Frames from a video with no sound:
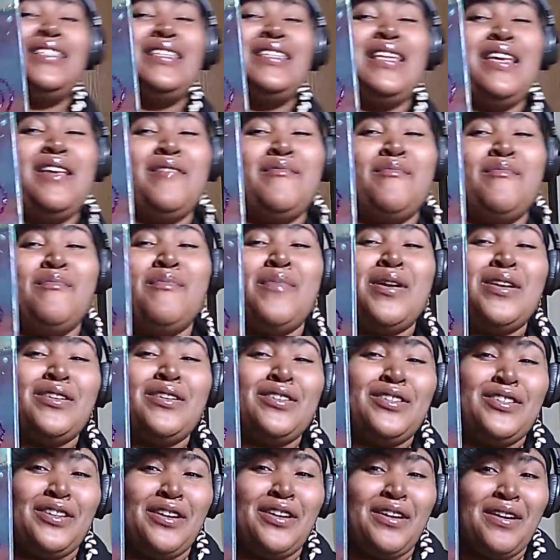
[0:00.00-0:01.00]
and merch,
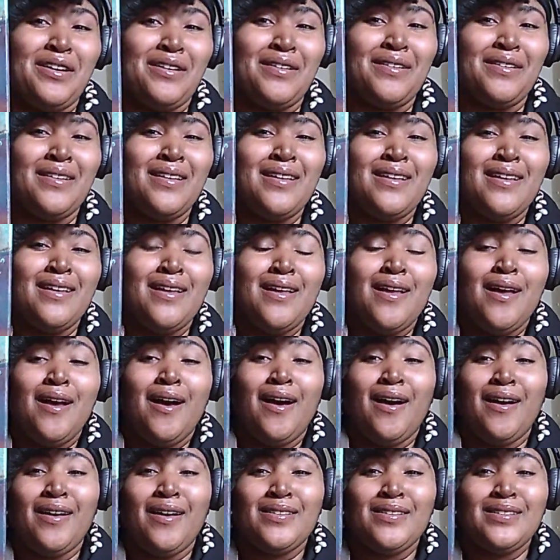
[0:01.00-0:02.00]
y'all.
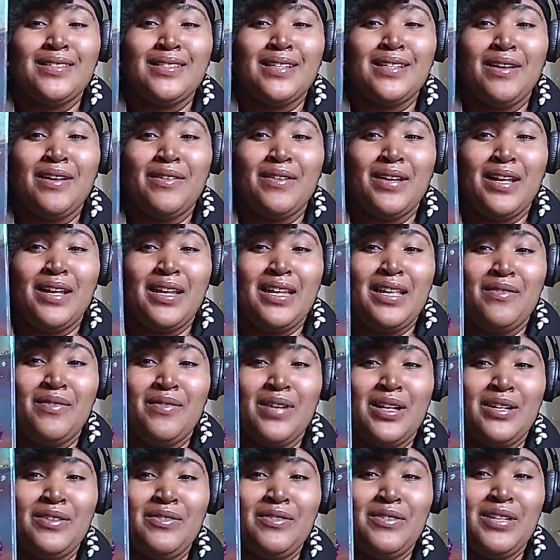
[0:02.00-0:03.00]
Also, anyone
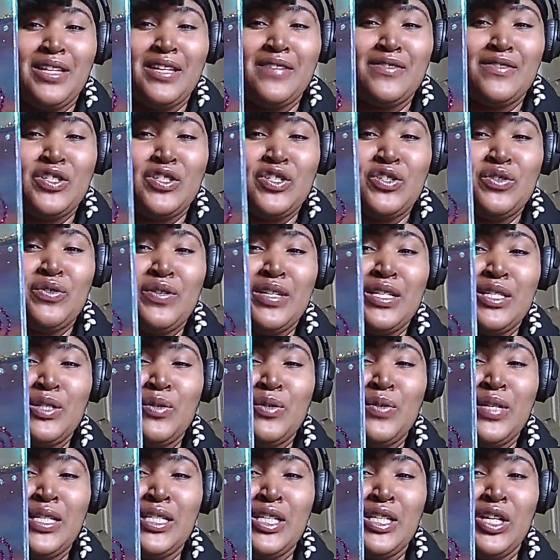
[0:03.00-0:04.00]
who gives True
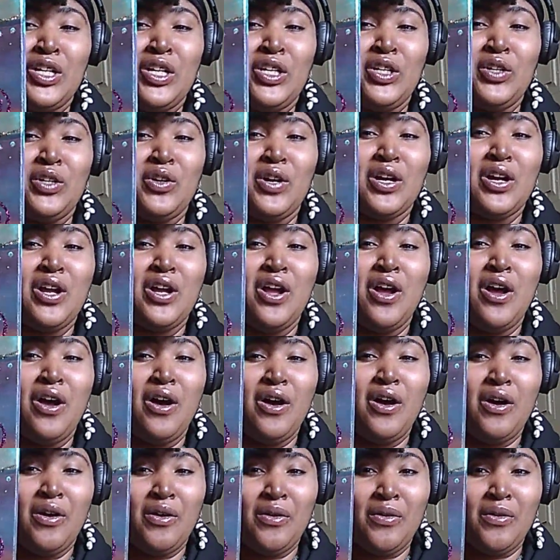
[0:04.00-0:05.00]
Exquisite Allure
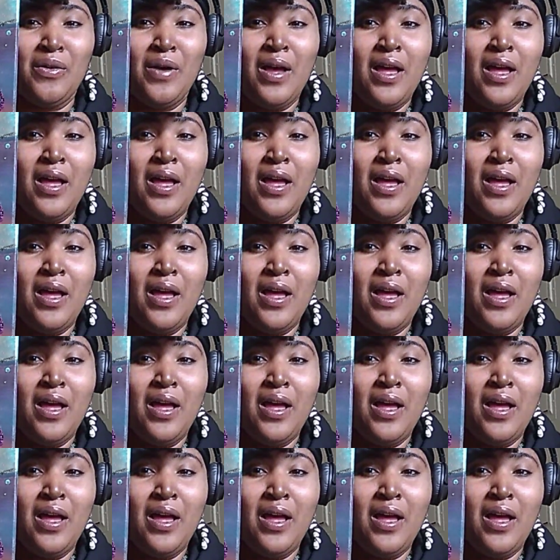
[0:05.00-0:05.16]
Co.